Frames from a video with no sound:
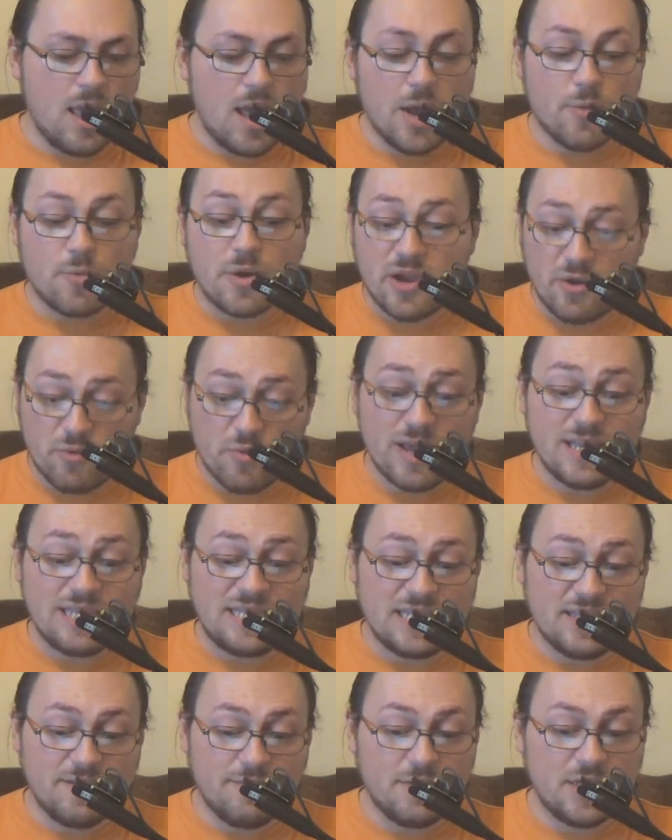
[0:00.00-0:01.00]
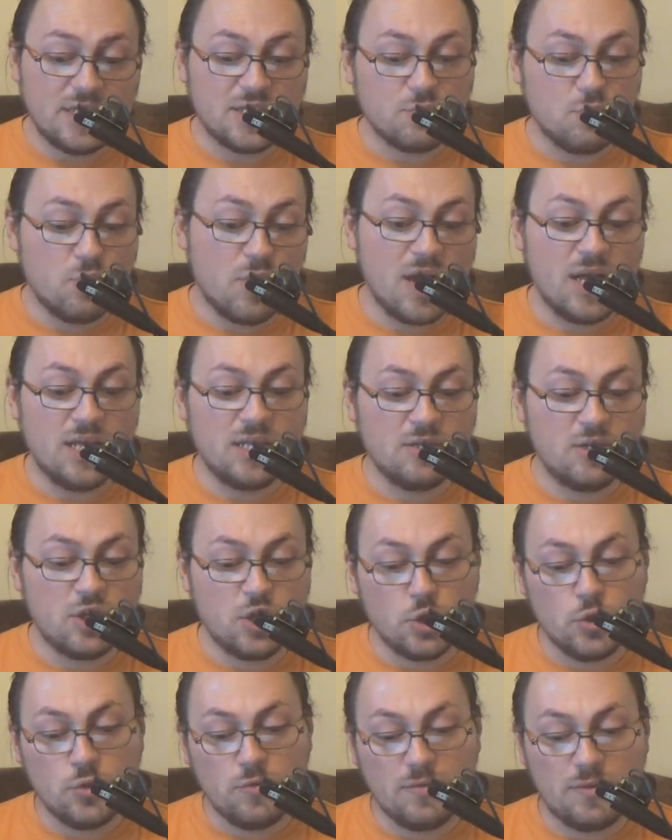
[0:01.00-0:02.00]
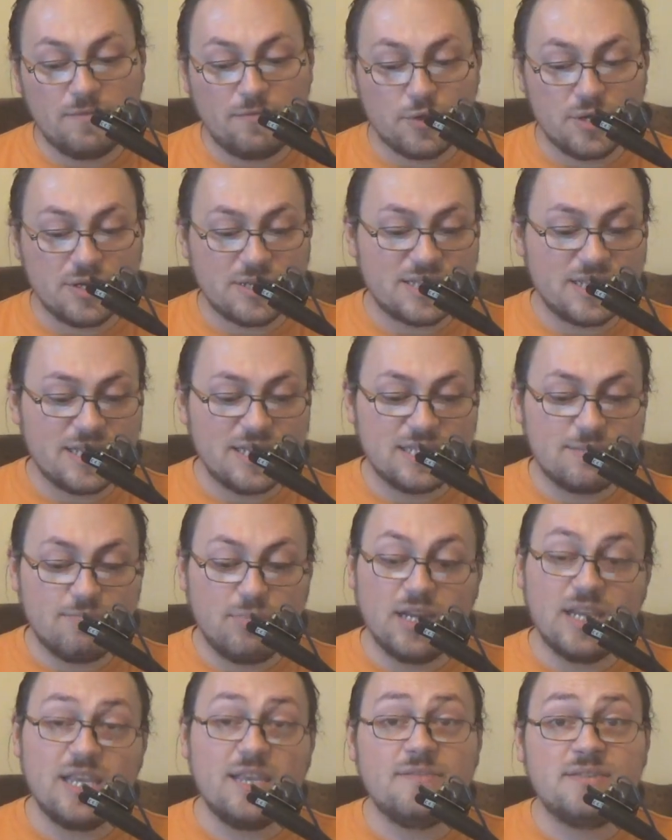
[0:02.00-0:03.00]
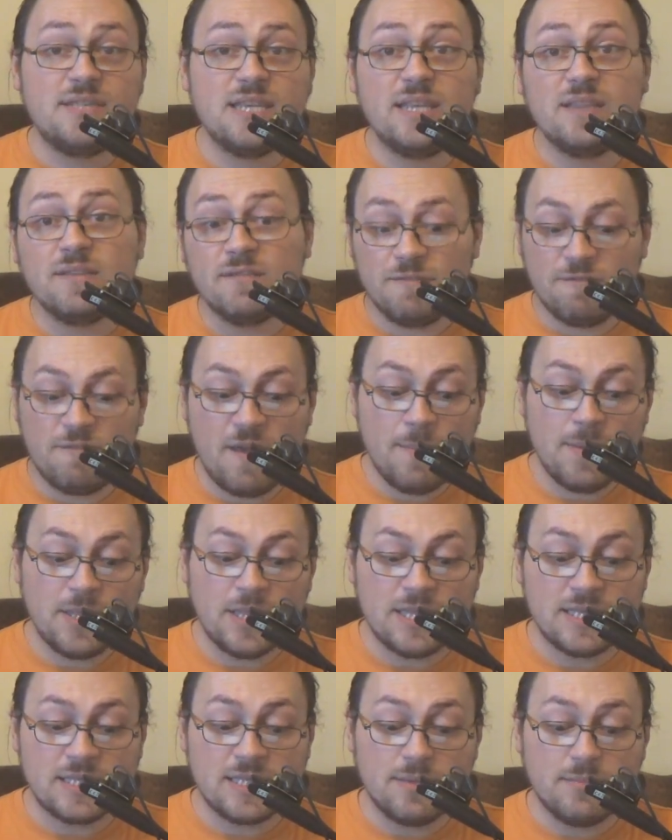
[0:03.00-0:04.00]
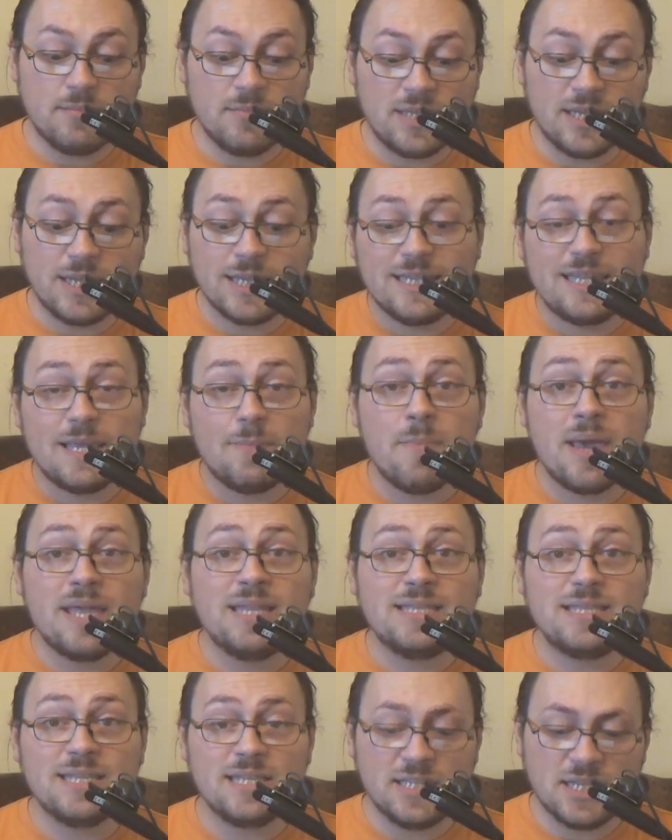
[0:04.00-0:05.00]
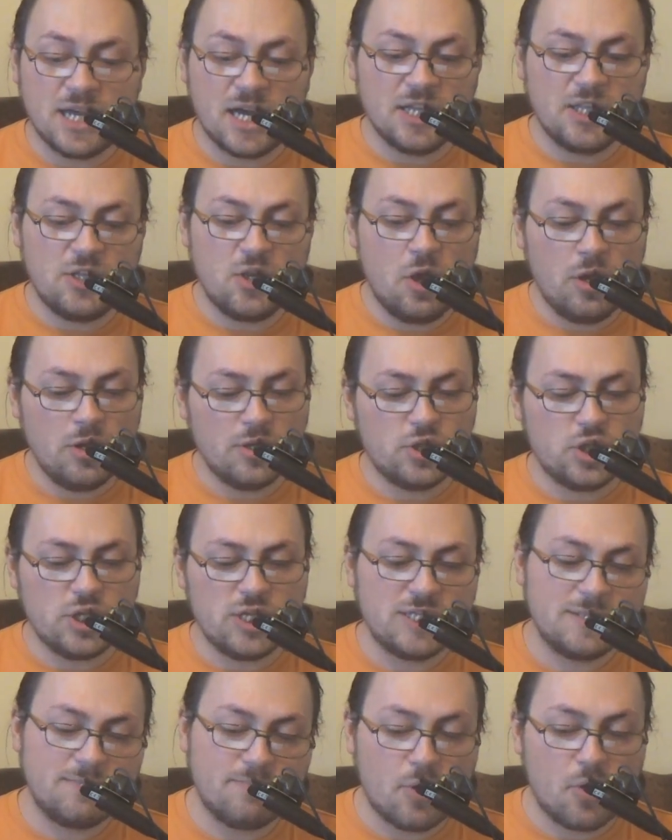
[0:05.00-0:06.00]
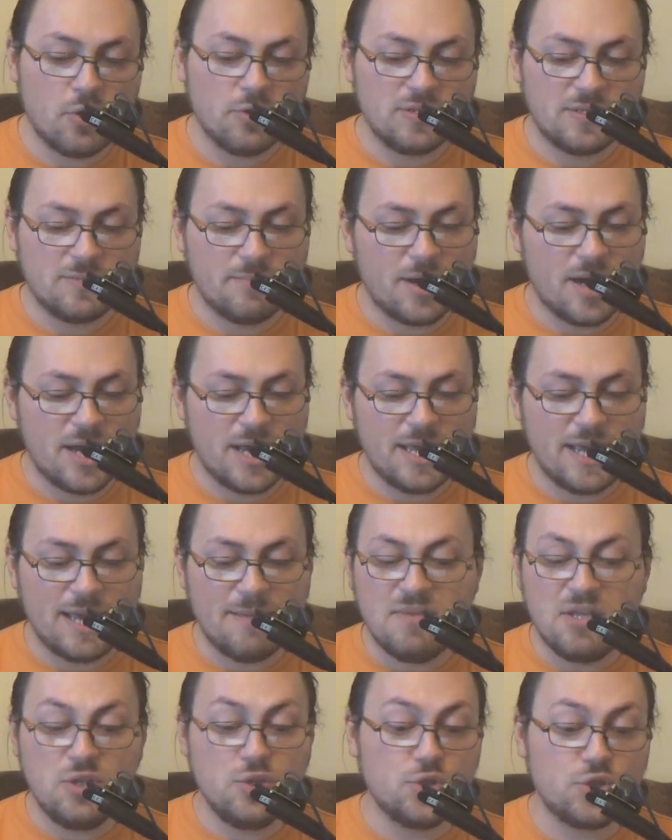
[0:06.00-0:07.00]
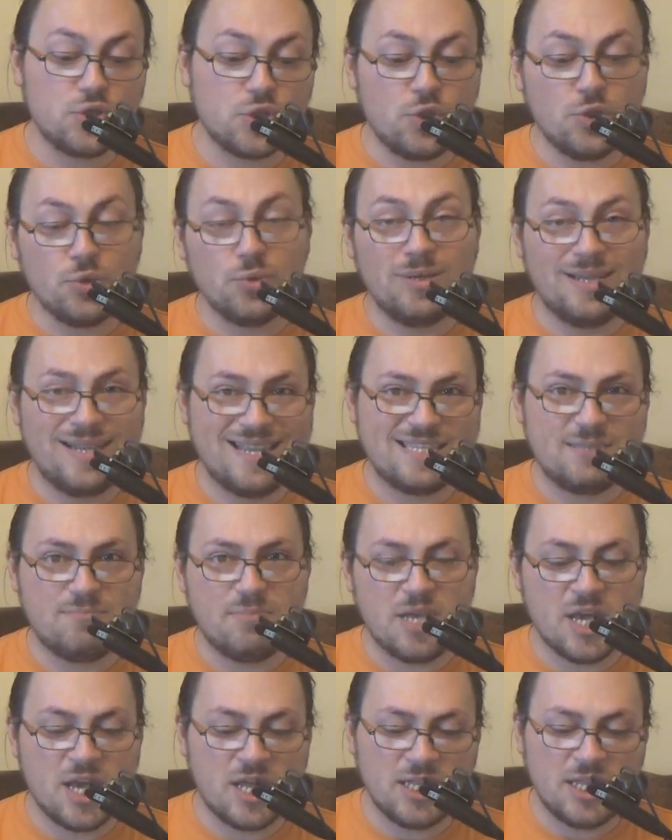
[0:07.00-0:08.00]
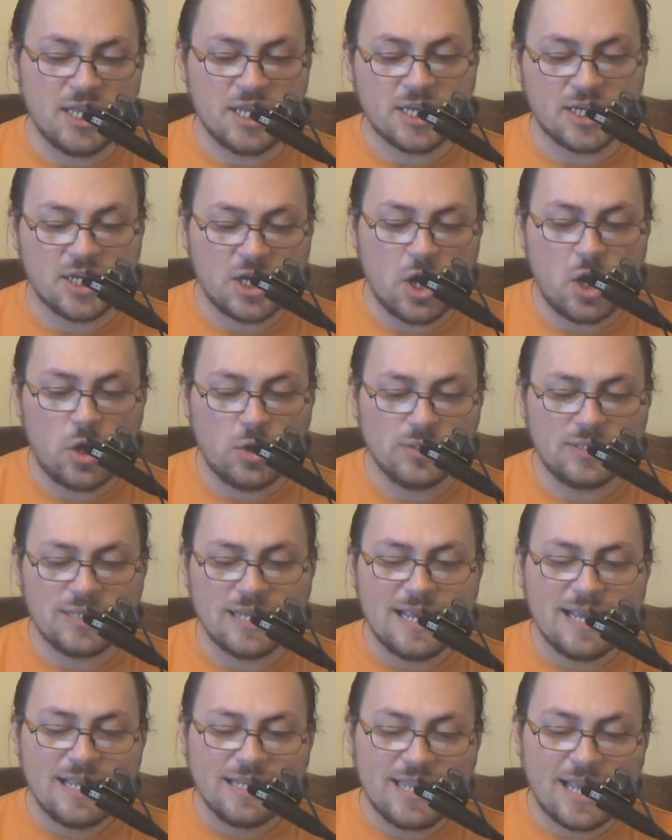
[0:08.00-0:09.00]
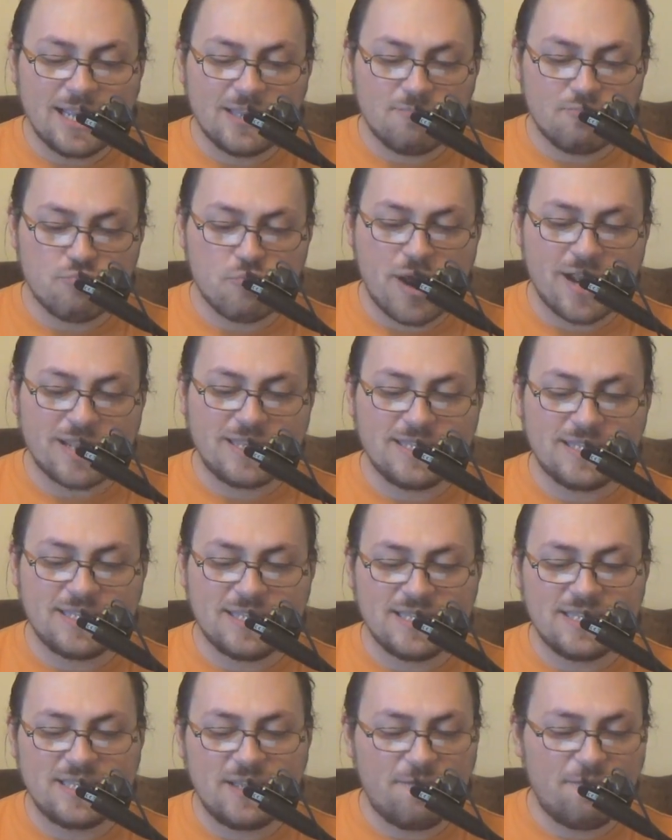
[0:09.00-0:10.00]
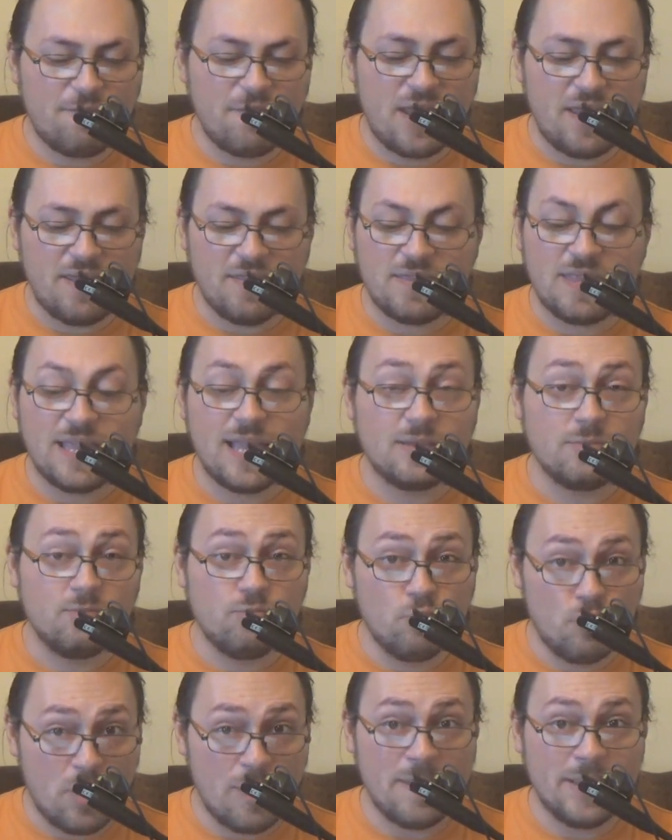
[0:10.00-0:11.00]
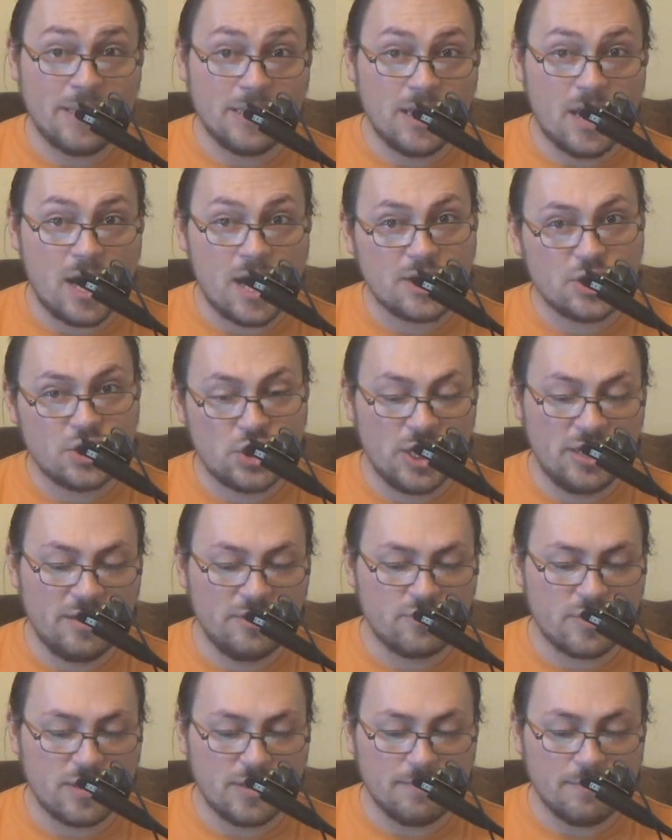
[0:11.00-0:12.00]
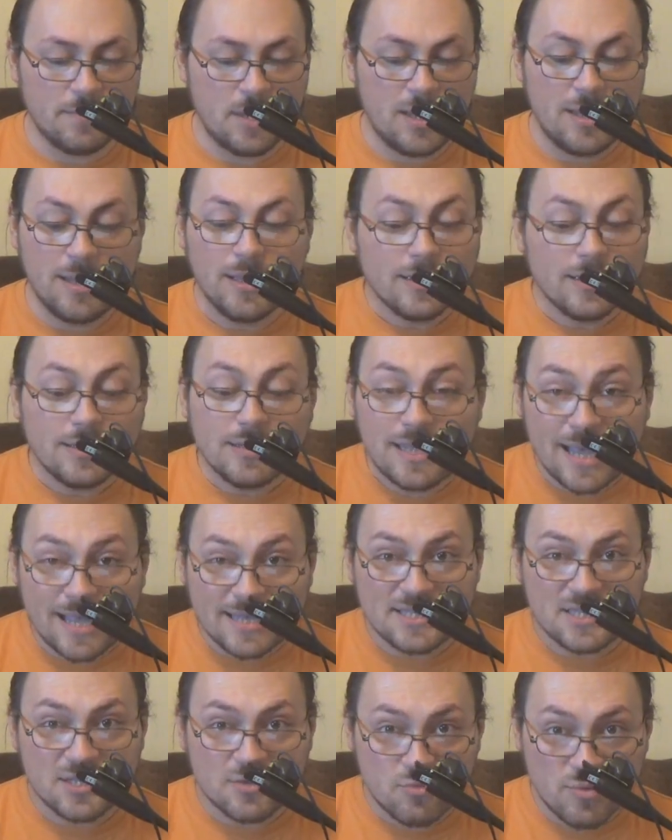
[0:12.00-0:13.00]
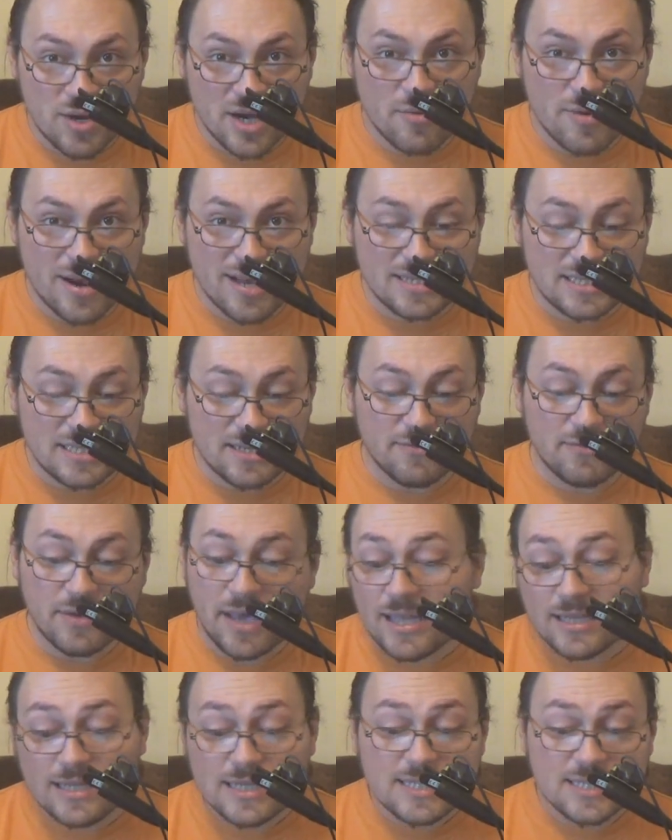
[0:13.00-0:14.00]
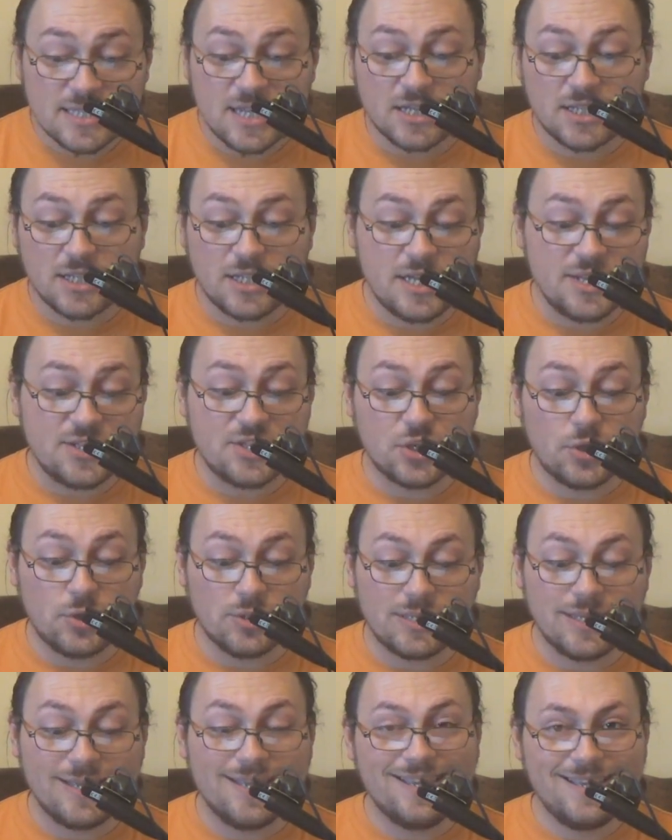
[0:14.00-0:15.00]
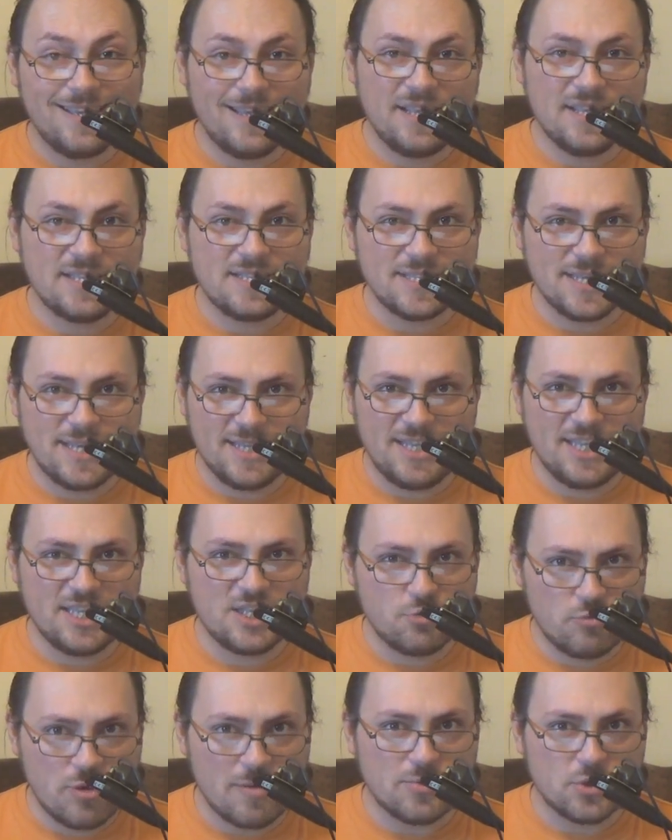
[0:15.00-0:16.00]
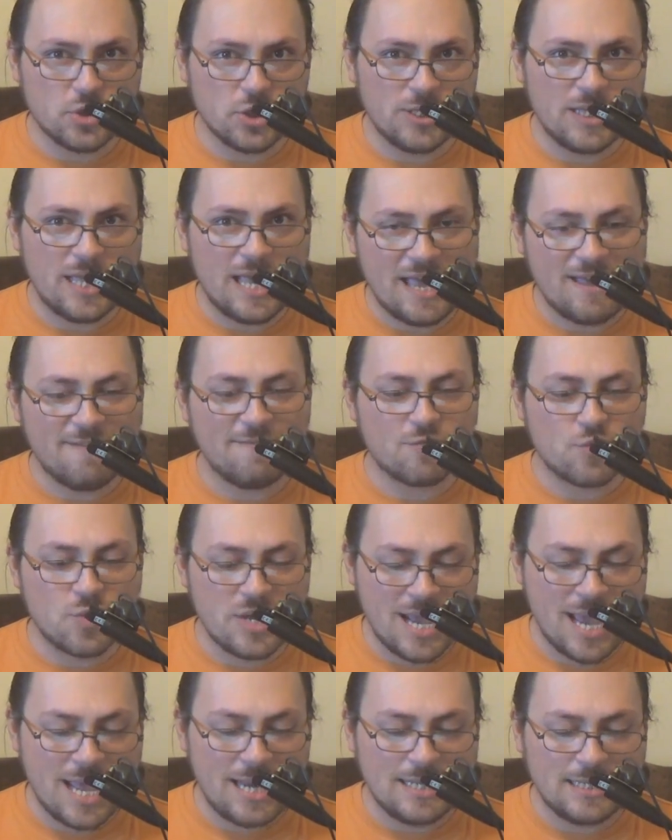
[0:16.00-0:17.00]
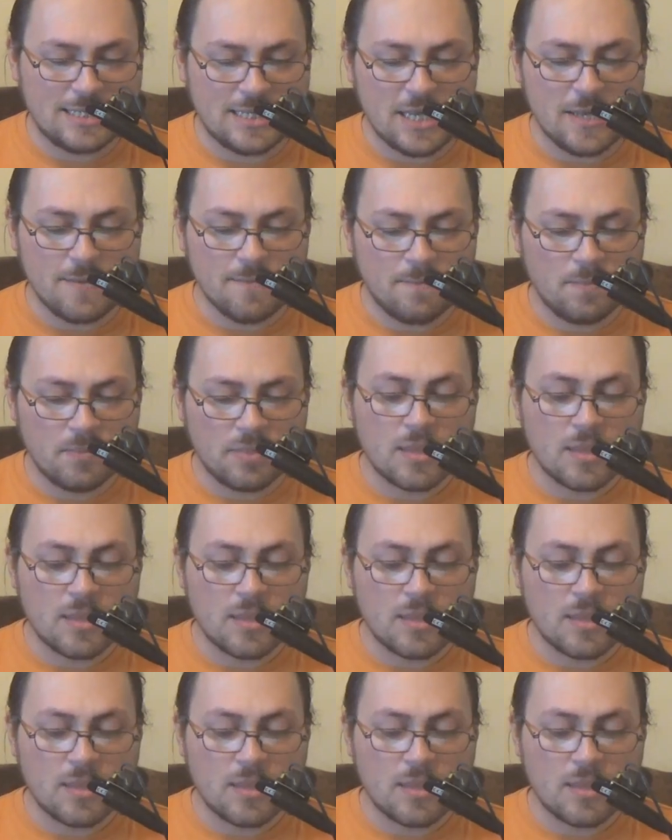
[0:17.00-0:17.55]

A regressive is one who, for instance, believes in feminism, the demented ideology spawned by a minuscule lesbianic cult that practices the faith that women are children. That's regressive, and it's not an insult, it's a description of reality.